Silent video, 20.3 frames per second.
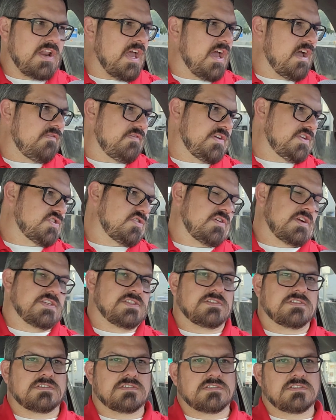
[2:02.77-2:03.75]
to have
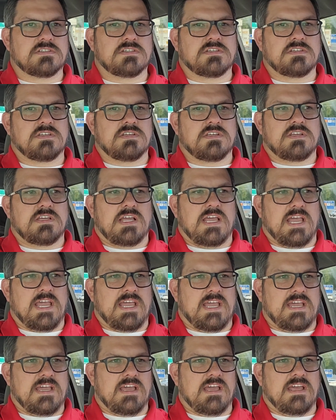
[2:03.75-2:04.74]
injuries,
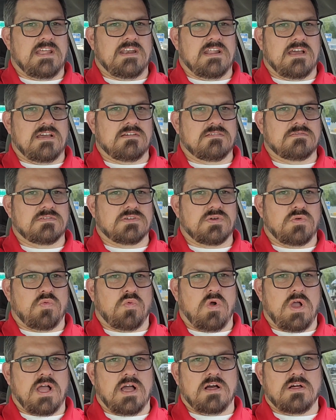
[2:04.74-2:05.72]
and
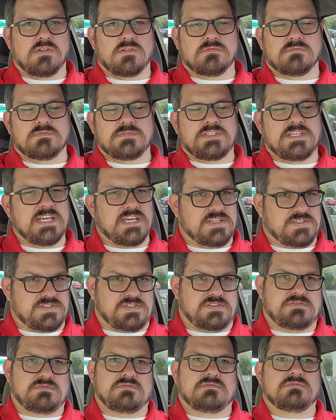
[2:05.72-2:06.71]
while
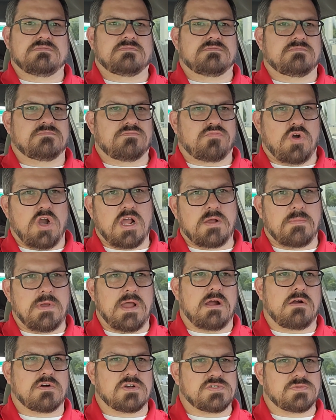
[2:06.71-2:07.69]
yes, Brock
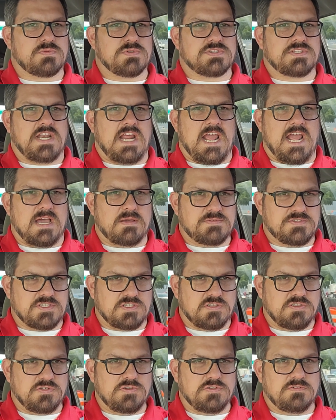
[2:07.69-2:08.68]
Bowers was an
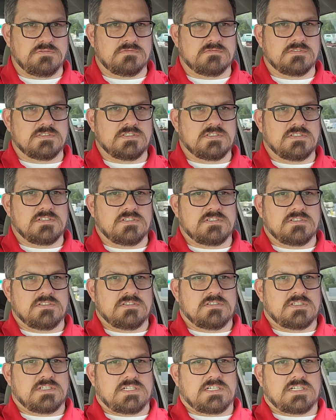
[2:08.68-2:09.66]
absolute
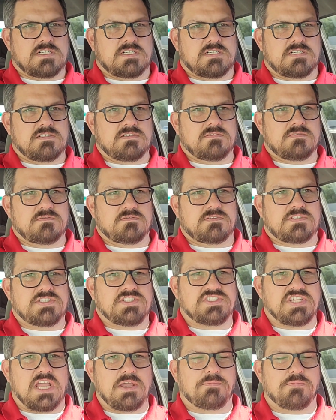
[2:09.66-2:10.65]
uh,
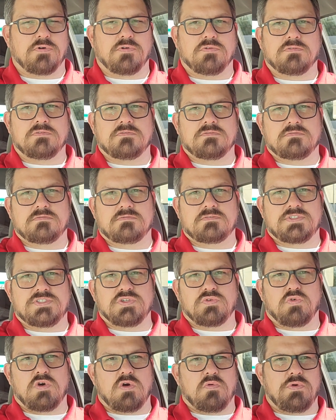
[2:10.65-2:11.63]
staple
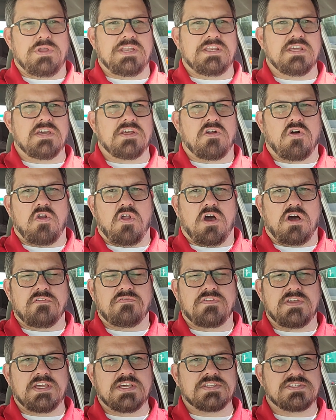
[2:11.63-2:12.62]
to what we did on
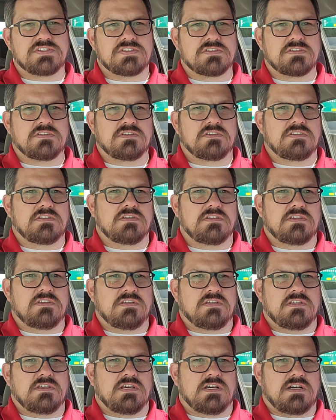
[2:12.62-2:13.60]
offense.
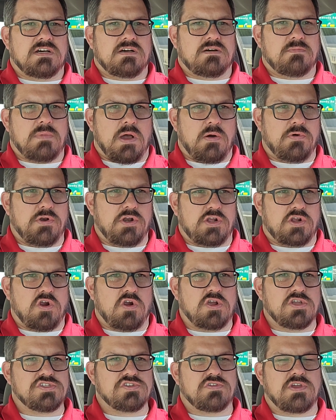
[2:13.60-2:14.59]
Um, I would
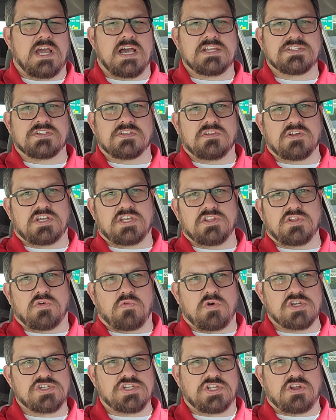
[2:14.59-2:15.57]
encourage you guys to look at the
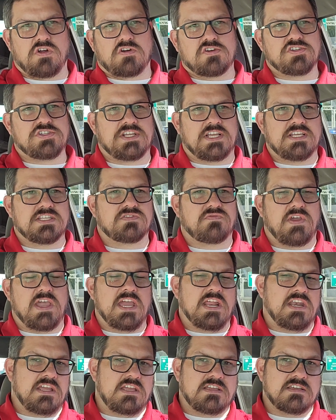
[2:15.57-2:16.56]
rushing yards against
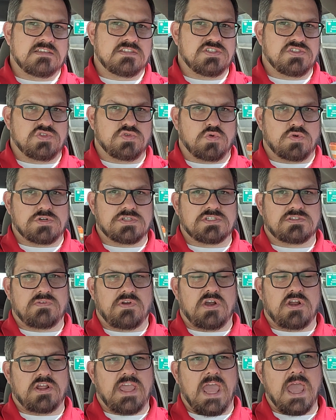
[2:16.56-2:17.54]
Vandy. Georgia's
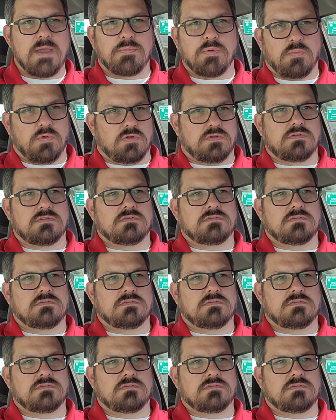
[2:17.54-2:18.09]
very capable.